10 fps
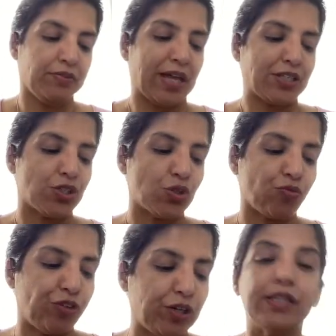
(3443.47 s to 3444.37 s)
That is
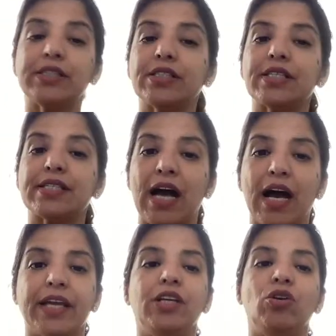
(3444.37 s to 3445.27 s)
first
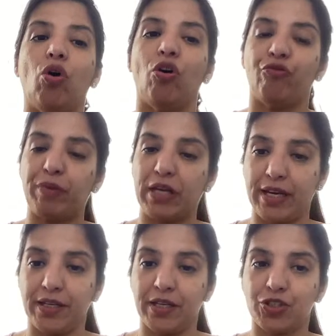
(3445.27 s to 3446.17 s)
sign of
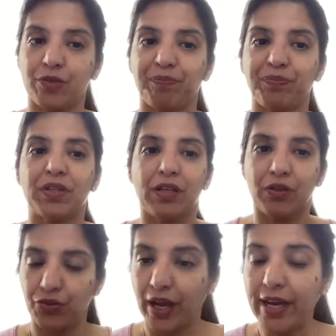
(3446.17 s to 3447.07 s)
PIH,
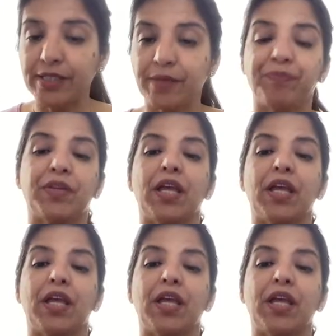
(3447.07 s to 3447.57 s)
right?